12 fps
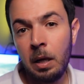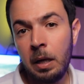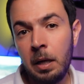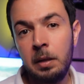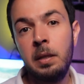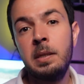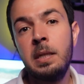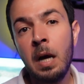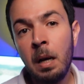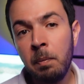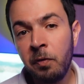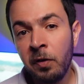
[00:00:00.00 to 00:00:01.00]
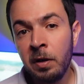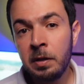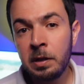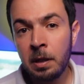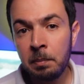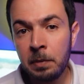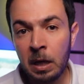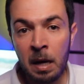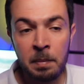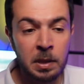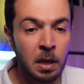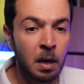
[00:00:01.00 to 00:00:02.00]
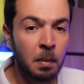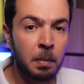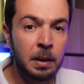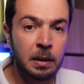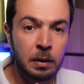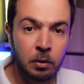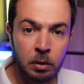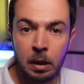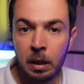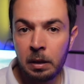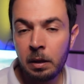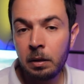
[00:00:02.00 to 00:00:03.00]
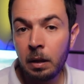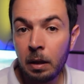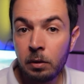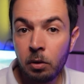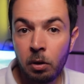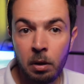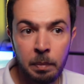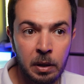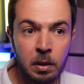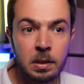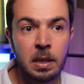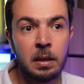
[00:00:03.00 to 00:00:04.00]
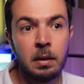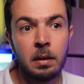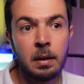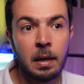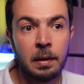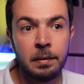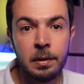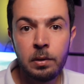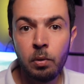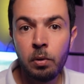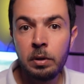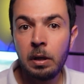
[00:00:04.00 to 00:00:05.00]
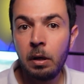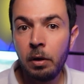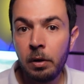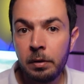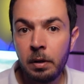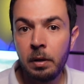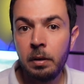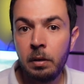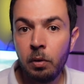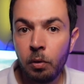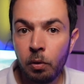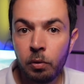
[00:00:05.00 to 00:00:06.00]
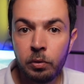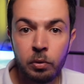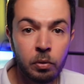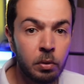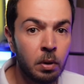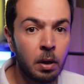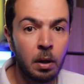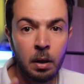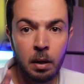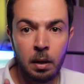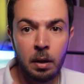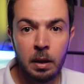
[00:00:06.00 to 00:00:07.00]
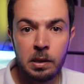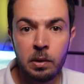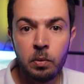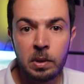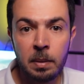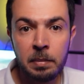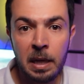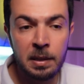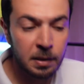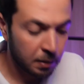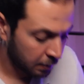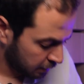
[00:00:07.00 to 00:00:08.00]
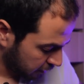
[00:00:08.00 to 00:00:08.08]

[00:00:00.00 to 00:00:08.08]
It is helpful sometimes, but I don't like it at all because it can distort a lot the audio. Let's do some test.